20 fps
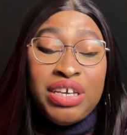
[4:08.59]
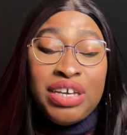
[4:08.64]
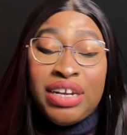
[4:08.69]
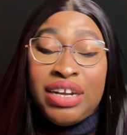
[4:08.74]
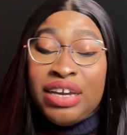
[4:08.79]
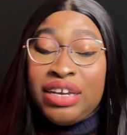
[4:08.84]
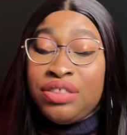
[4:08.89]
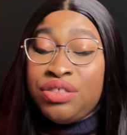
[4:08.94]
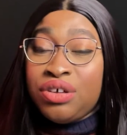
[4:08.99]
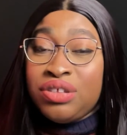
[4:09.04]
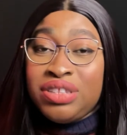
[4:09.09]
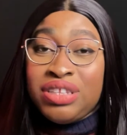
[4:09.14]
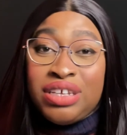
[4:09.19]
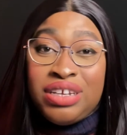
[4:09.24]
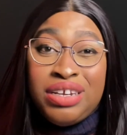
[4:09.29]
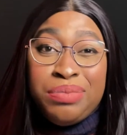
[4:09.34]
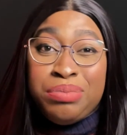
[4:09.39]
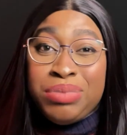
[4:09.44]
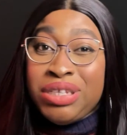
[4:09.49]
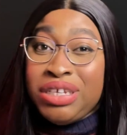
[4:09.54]
and I thought that
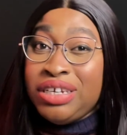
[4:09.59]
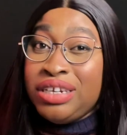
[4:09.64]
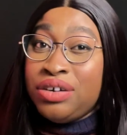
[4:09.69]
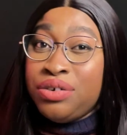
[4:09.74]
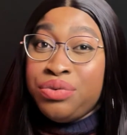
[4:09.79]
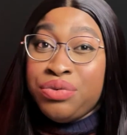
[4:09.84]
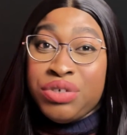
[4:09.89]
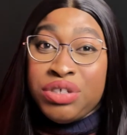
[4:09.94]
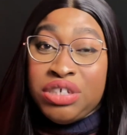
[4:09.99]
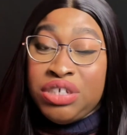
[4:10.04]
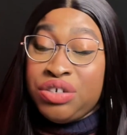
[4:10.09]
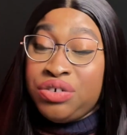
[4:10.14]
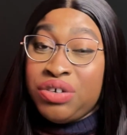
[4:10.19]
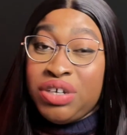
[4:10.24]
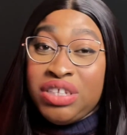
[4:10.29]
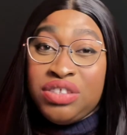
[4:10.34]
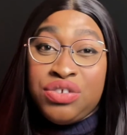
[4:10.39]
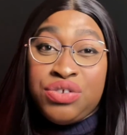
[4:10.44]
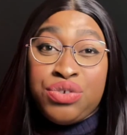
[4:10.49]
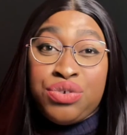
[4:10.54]
it played out really
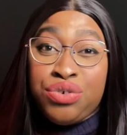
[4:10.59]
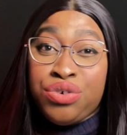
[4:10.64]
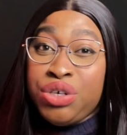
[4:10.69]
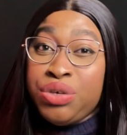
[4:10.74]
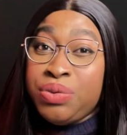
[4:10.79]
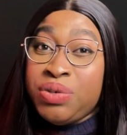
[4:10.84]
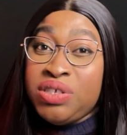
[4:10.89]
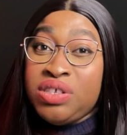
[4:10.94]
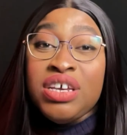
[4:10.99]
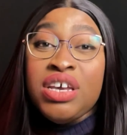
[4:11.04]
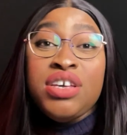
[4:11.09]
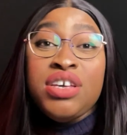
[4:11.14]
great. The story was